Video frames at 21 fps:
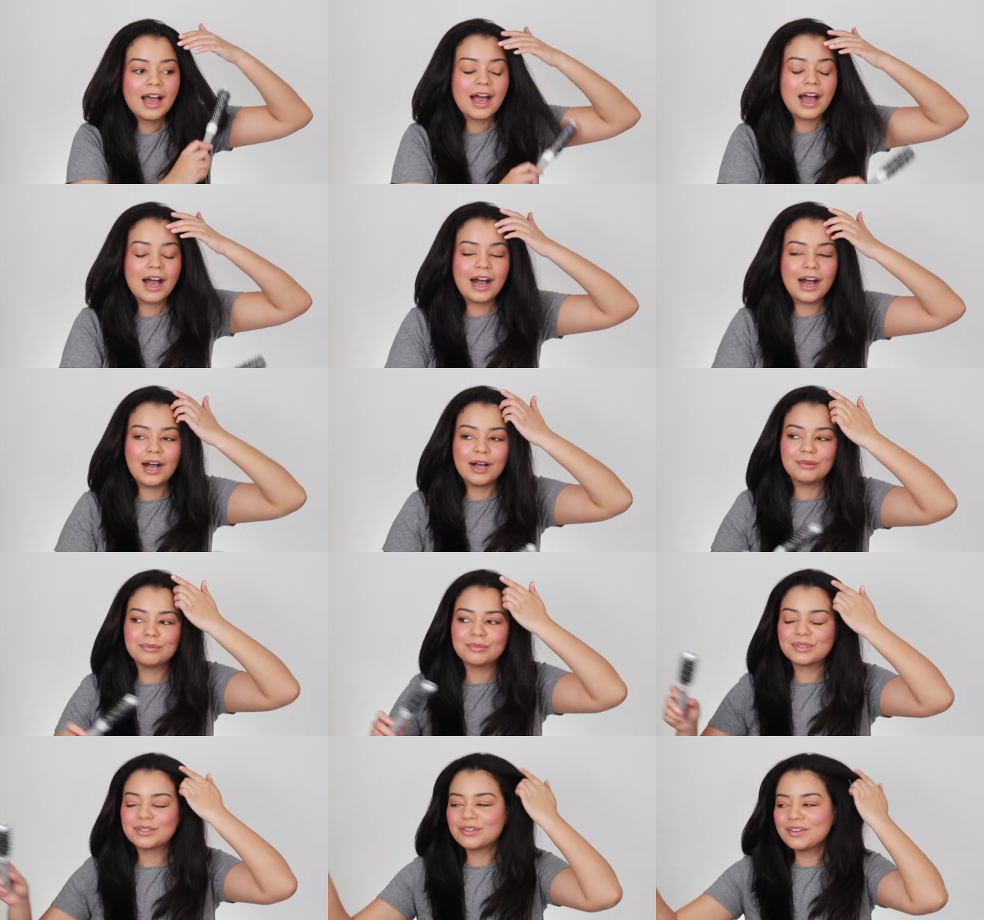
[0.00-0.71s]

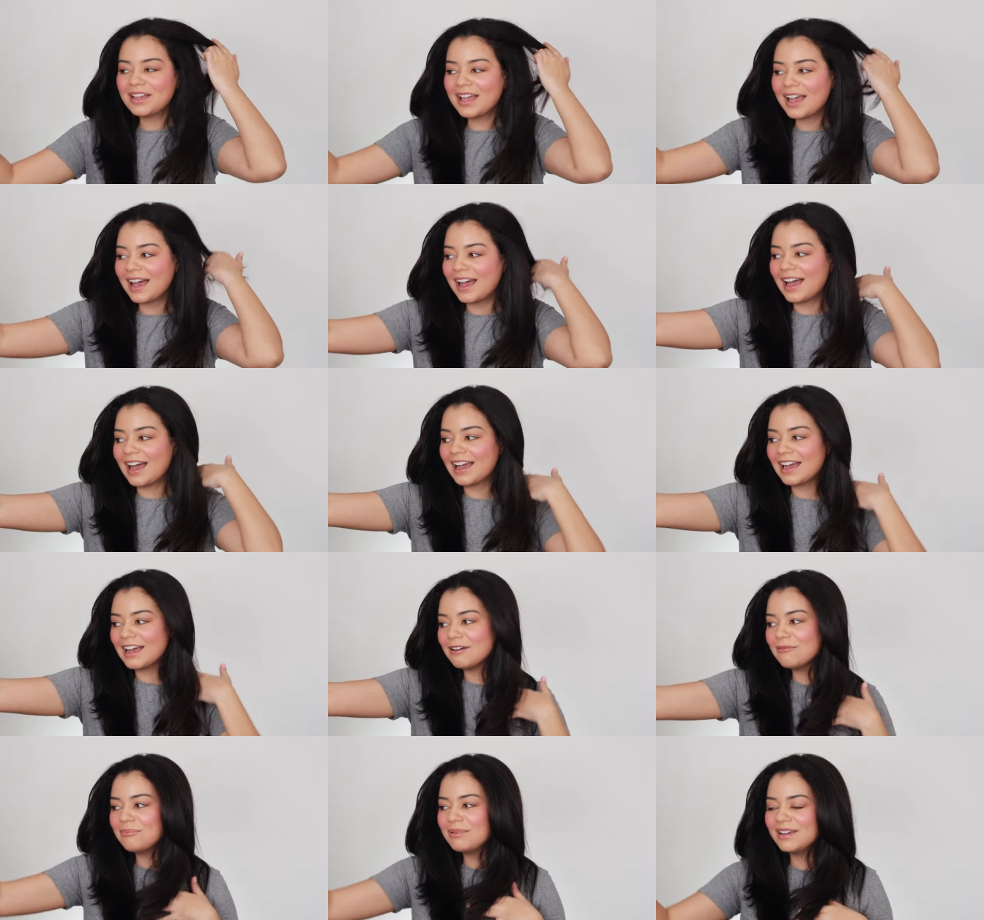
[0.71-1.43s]
Um, so yeah, I
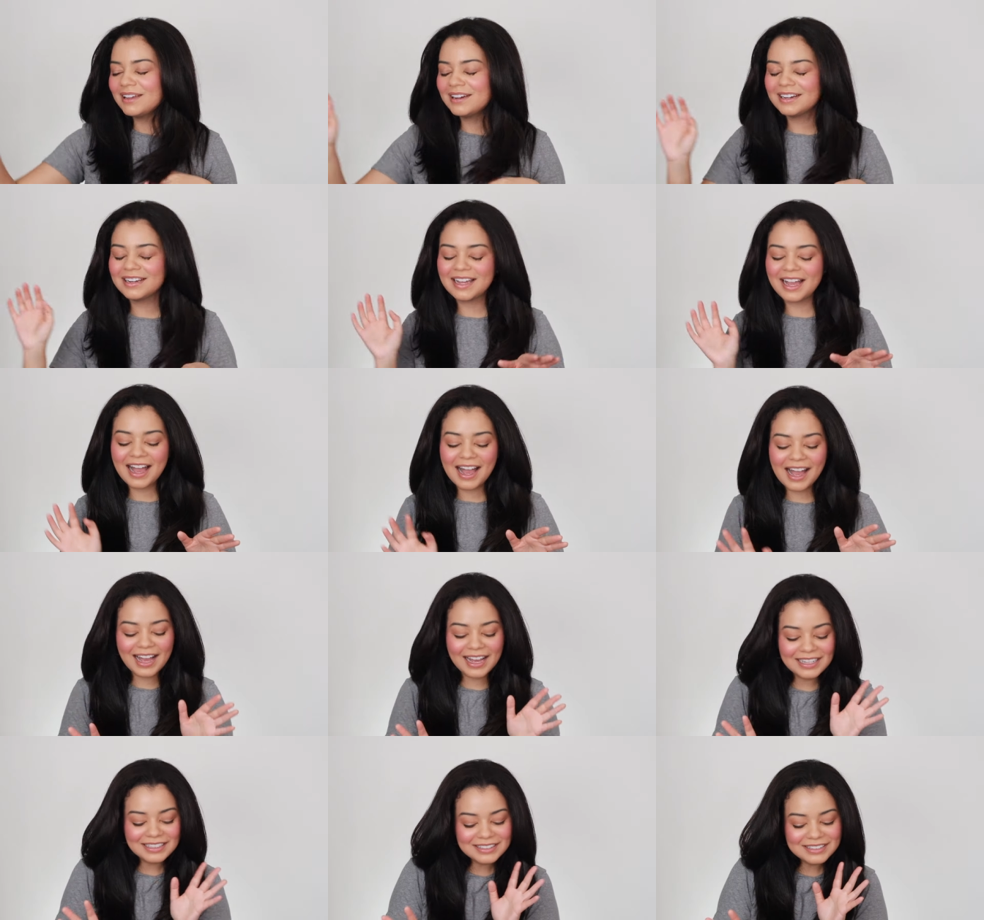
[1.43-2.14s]
have been
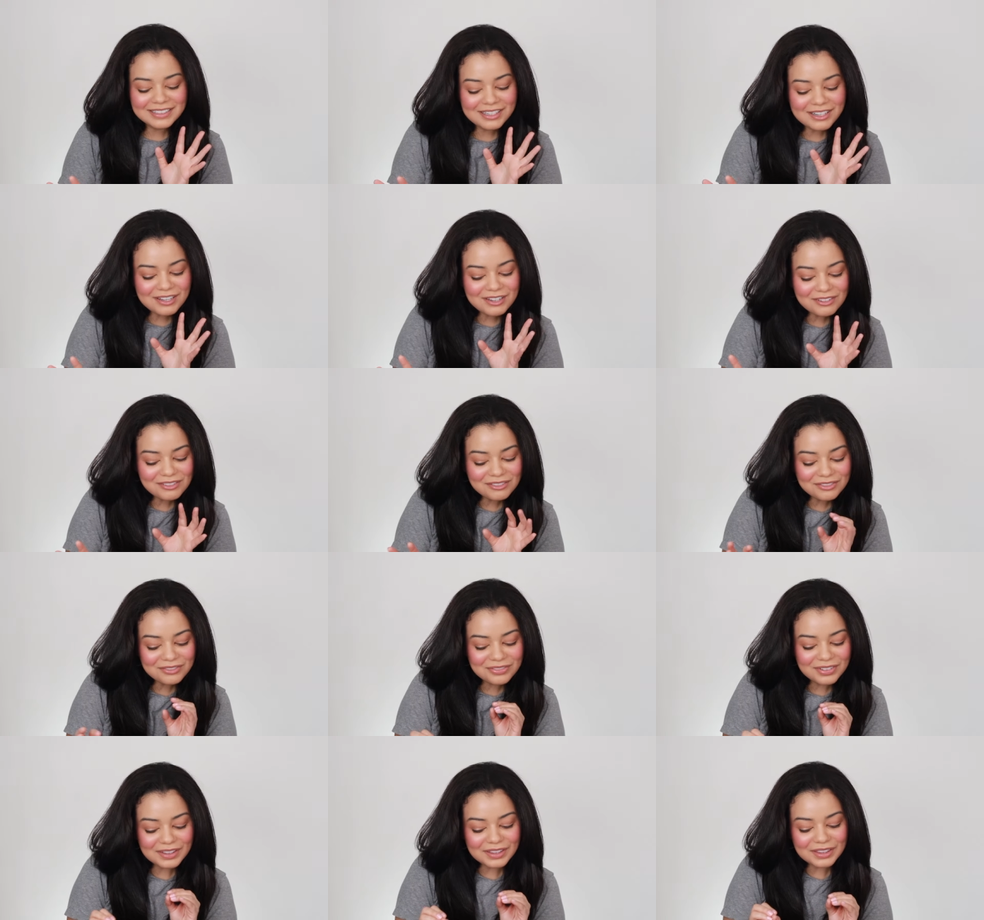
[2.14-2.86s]
kind
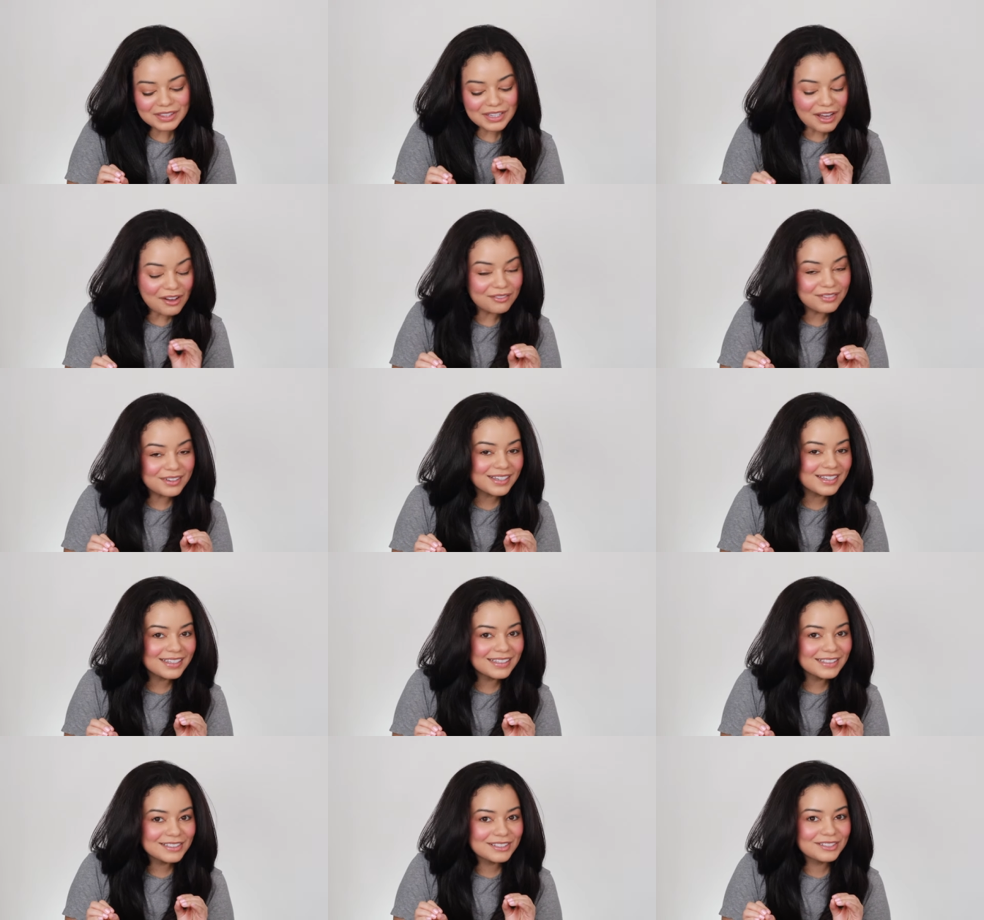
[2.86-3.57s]
of loving